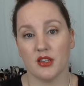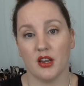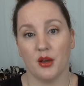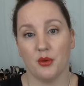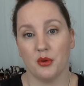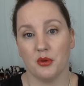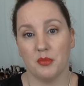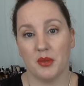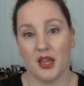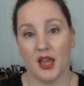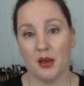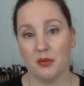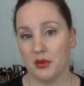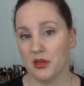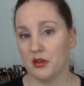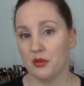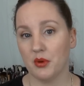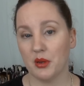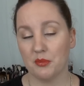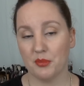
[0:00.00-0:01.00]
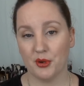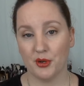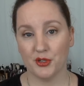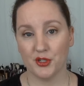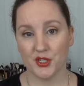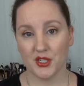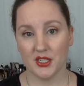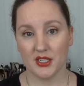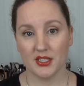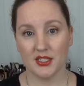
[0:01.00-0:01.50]
that I would be happy to
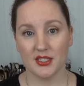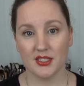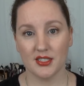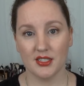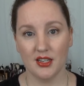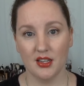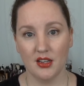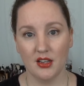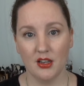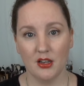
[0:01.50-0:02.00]
repurchase.